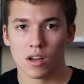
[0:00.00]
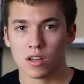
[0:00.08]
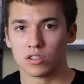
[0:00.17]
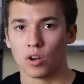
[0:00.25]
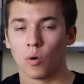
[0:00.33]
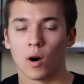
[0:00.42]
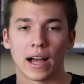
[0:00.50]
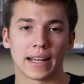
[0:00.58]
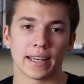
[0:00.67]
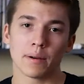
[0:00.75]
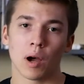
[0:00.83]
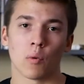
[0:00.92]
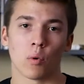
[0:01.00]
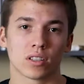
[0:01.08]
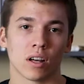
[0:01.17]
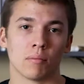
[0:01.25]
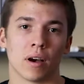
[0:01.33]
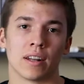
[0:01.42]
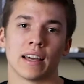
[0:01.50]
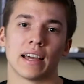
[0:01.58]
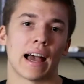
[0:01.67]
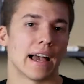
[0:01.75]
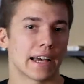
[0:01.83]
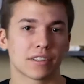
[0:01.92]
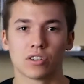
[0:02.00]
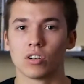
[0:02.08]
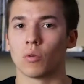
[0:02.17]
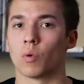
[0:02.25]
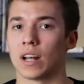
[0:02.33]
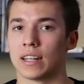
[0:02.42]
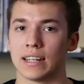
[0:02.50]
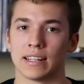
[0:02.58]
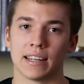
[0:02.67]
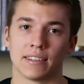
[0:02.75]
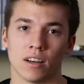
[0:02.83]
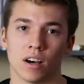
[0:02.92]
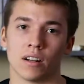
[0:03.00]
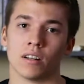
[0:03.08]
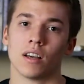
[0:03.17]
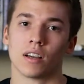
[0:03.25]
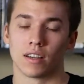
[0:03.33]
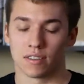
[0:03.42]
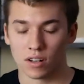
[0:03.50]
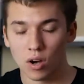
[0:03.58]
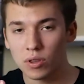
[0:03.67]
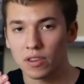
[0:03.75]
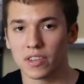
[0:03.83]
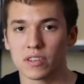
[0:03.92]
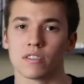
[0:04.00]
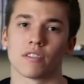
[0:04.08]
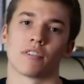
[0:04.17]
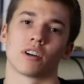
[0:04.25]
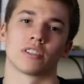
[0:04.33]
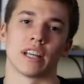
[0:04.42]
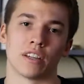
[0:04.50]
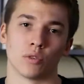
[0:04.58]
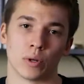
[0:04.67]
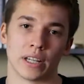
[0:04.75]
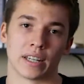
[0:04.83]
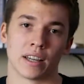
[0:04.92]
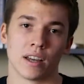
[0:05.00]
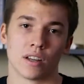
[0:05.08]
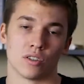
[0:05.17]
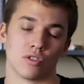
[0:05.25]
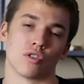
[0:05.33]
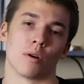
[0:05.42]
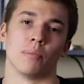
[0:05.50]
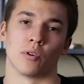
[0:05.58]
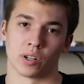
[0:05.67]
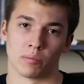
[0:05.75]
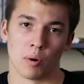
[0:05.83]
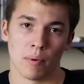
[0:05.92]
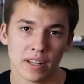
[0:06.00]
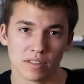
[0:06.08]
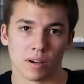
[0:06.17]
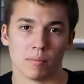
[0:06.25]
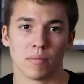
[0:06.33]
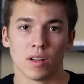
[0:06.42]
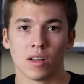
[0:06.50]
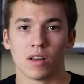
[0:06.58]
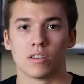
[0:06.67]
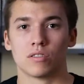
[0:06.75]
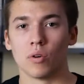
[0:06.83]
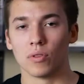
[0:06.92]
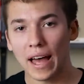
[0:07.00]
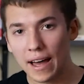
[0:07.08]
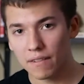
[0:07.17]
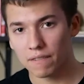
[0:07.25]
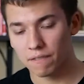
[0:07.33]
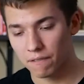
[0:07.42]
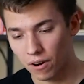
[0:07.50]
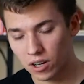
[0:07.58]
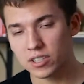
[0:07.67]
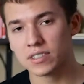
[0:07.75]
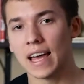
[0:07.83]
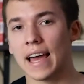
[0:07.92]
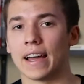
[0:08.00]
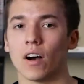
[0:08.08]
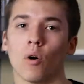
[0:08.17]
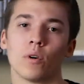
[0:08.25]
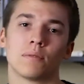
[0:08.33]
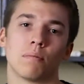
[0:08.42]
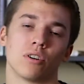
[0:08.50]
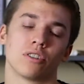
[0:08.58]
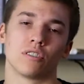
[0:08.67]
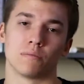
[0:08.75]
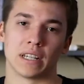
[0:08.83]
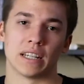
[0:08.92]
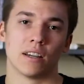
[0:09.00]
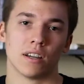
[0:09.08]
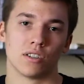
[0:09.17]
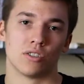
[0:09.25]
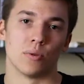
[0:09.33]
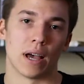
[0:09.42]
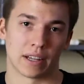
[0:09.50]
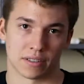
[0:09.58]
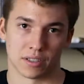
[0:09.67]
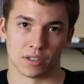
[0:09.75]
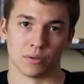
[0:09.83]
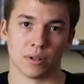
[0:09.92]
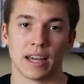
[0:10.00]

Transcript: So I get my done Monday, I execute on what I need to get done because I know that this is the first day of the week to start building momentum. So that first day always pushes me to execute.